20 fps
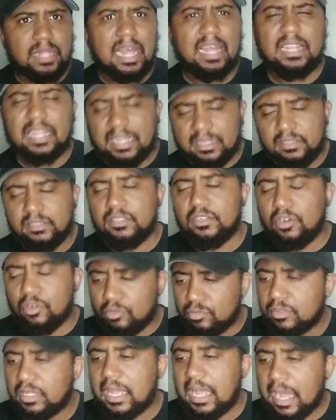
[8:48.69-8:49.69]
I like, you
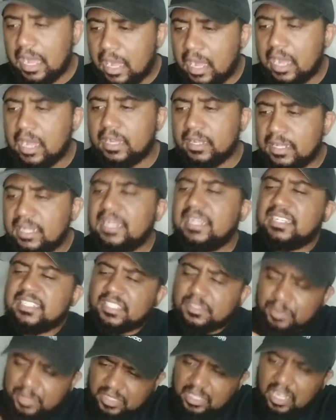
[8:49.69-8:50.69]
know,
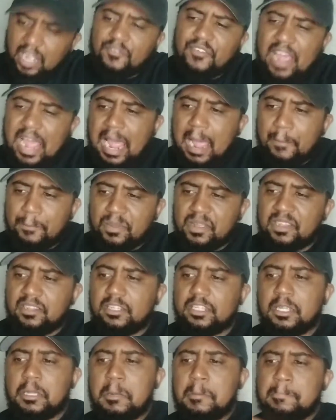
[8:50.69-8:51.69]
some stuff
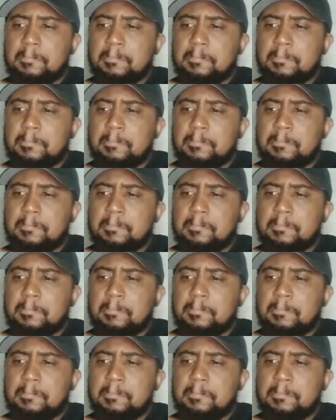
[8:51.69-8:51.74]
happened.